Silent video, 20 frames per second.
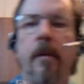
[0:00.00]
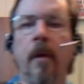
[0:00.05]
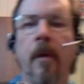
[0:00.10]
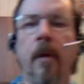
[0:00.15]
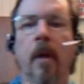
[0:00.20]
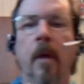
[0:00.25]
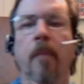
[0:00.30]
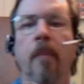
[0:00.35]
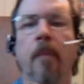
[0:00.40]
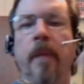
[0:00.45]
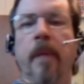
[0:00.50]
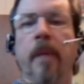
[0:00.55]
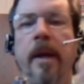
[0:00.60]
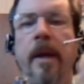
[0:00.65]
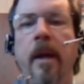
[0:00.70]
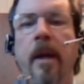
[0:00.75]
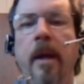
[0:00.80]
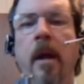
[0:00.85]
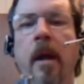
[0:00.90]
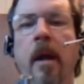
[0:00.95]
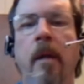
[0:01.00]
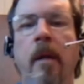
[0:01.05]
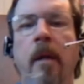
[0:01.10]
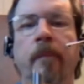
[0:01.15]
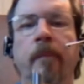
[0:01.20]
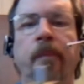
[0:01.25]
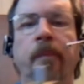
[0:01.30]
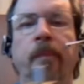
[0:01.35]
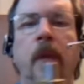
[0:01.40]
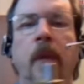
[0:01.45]
But
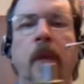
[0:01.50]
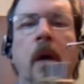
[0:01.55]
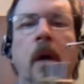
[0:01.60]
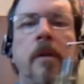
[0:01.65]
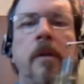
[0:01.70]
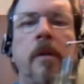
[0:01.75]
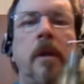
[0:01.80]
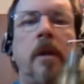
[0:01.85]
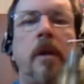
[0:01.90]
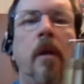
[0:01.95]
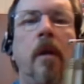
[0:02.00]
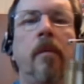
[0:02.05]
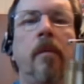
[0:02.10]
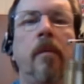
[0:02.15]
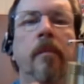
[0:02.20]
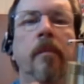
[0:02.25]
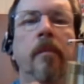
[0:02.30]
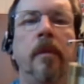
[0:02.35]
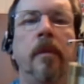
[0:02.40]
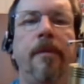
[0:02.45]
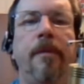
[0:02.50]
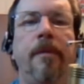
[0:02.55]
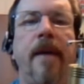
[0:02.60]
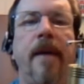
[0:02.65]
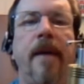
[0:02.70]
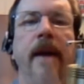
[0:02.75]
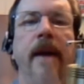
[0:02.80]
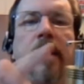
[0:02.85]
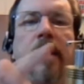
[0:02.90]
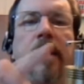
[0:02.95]
also the fact
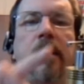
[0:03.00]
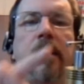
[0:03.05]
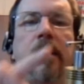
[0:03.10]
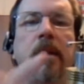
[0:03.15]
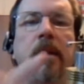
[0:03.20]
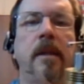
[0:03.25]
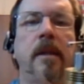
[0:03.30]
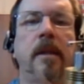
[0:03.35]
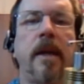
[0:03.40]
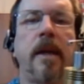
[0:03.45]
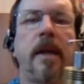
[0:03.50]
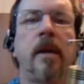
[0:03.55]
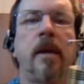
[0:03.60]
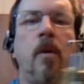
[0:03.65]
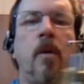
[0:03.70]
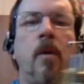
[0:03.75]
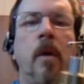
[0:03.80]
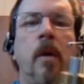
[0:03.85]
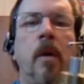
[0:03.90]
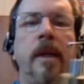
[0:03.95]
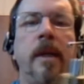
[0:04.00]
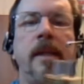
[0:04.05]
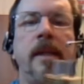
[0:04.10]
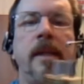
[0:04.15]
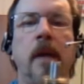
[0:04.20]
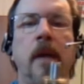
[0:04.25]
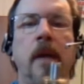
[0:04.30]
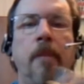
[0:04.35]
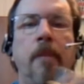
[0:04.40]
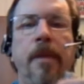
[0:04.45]
that the second coil is up
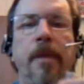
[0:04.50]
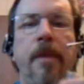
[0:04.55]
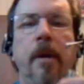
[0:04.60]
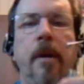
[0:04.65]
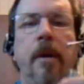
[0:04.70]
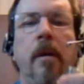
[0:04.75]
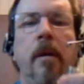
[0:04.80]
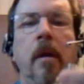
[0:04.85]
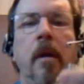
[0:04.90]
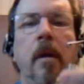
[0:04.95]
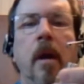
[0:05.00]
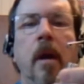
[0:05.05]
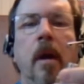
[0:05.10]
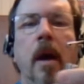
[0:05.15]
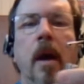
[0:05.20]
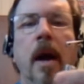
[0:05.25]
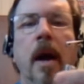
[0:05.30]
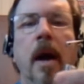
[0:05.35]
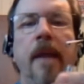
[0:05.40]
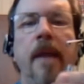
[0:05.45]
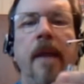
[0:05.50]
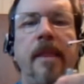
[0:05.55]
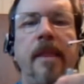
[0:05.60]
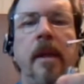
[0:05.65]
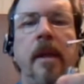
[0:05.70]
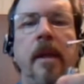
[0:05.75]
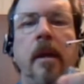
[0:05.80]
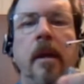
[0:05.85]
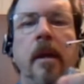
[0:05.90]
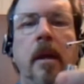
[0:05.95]
there, I
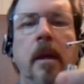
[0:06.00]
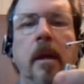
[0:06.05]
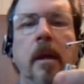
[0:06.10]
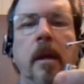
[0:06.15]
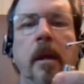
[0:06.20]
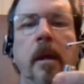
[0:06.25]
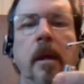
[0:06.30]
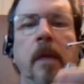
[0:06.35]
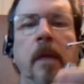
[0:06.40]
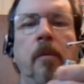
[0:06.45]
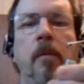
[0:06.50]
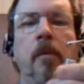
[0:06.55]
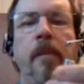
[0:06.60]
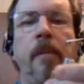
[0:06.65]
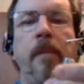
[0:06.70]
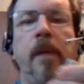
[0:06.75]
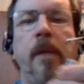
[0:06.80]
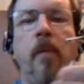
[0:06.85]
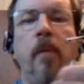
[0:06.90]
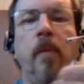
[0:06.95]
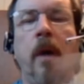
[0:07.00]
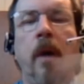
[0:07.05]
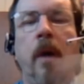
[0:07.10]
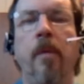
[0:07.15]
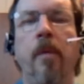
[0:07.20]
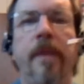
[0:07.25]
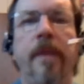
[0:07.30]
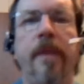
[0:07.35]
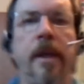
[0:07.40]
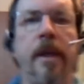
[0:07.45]
think it will be well
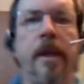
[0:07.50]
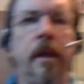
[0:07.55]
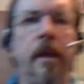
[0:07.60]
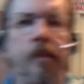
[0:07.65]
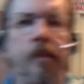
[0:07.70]
within